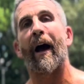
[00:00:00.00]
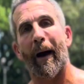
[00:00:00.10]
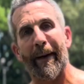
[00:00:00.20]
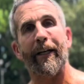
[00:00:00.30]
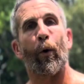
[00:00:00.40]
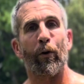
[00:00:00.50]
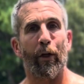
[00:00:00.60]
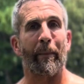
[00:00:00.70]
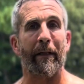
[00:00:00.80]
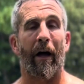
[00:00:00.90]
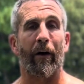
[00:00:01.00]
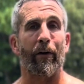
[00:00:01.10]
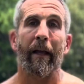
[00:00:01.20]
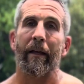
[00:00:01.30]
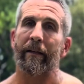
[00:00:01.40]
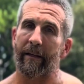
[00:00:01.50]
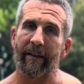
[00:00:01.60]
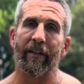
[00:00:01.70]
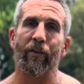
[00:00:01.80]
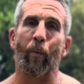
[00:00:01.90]
I may go a little bit longer. Get
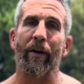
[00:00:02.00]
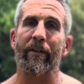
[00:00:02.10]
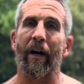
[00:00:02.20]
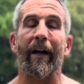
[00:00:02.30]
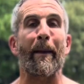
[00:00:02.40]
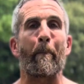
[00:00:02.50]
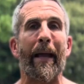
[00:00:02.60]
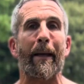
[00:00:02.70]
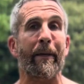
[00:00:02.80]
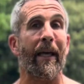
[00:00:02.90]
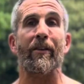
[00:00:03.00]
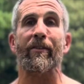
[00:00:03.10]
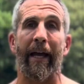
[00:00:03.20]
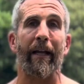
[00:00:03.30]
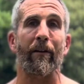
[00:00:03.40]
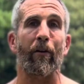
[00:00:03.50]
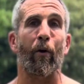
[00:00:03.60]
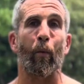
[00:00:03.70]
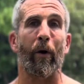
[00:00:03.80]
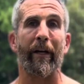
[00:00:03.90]
this one done. It may be a standalone
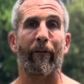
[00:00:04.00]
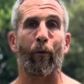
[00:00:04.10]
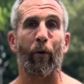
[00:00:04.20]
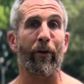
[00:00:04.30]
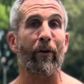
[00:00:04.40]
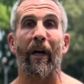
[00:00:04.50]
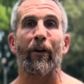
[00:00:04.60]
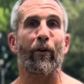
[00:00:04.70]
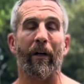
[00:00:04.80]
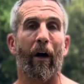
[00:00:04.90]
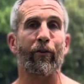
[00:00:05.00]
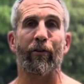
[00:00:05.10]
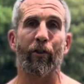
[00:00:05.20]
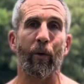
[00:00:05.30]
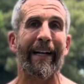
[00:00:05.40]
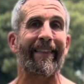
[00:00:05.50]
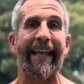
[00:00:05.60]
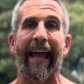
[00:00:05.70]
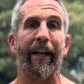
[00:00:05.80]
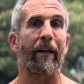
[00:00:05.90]
workout for you. You can also do it at the
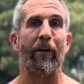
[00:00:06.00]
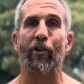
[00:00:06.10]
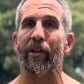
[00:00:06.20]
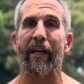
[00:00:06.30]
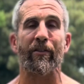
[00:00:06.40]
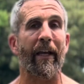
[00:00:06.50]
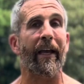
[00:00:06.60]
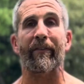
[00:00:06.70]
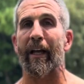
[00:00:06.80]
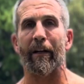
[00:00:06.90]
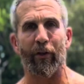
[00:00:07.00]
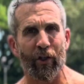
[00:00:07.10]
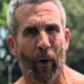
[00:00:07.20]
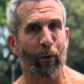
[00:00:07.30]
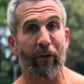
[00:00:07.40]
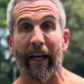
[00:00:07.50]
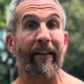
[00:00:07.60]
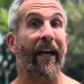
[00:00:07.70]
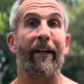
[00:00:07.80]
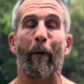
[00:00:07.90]
end of a chest day, at the end of a shoulder day, at the
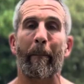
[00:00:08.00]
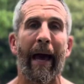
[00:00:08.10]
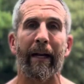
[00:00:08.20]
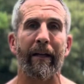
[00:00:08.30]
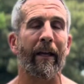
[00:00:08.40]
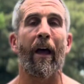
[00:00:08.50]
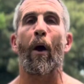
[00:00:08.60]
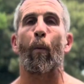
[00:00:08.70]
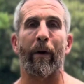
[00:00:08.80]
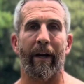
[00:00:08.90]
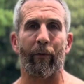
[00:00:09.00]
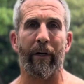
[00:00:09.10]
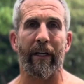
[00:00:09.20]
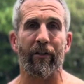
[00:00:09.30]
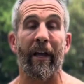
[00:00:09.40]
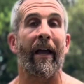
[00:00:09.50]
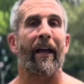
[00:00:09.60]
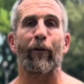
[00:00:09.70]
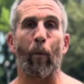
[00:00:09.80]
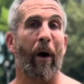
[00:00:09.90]
end of a back day, whatever it is. If
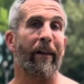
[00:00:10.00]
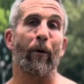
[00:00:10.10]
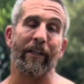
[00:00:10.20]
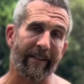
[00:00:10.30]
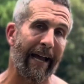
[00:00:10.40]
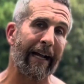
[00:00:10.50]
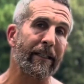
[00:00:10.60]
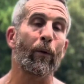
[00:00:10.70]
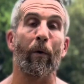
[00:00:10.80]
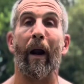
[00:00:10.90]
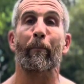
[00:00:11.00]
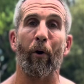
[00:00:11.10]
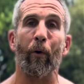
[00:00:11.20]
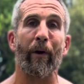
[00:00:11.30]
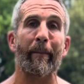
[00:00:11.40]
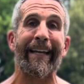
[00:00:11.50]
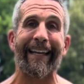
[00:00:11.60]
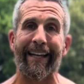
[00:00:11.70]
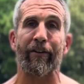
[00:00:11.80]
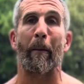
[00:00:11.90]
you want to know exactly where I program it
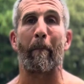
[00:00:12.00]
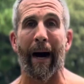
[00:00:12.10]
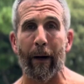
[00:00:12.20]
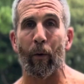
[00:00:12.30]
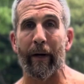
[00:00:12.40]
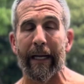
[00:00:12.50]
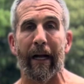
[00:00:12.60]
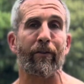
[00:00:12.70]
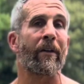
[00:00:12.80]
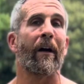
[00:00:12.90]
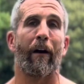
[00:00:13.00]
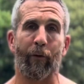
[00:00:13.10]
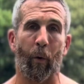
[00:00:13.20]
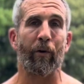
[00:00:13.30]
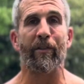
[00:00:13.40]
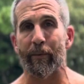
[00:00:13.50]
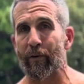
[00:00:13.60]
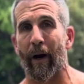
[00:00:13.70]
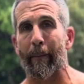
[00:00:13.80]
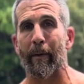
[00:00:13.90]
into my workouts, of course,
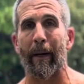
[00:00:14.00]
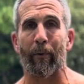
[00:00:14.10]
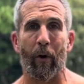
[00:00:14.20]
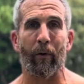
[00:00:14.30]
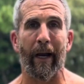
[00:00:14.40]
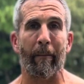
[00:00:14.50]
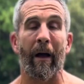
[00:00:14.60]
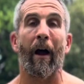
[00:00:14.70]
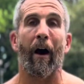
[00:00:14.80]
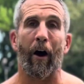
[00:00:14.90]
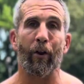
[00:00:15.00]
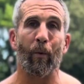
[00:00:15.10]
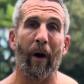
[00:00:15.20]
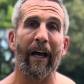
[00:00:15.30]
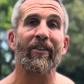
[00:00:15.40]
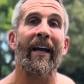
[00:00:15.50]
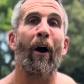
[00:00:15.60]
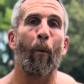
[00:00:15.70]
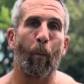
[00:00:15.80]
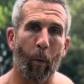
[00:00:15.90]
subscribe to my program. Otherwise,
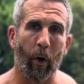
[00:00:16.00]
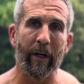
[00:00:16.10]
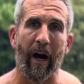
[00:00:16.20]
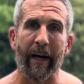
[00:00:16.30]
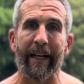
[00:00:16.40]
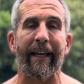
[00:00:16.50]
work on it.